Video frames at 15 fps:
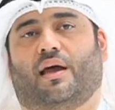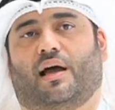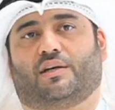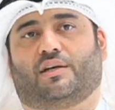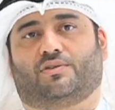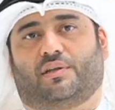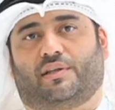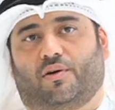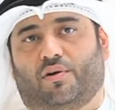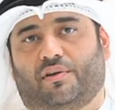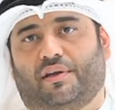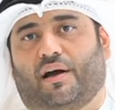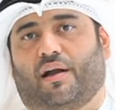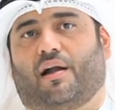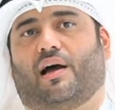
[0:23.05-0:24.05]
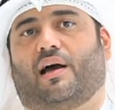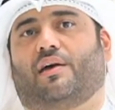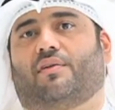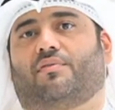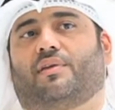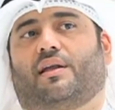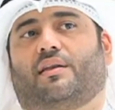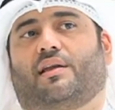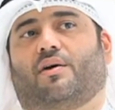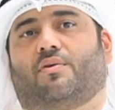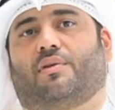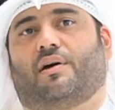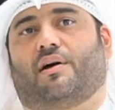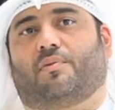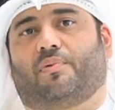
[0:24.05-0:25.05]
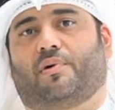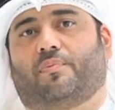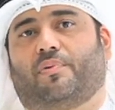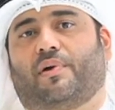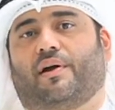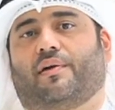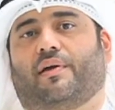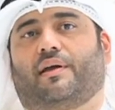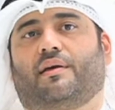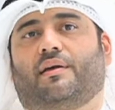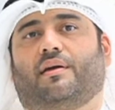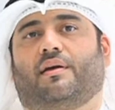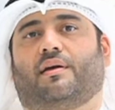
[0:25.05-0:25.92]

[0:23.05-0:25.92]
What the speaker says: Actually, they already arrived and now they are preparing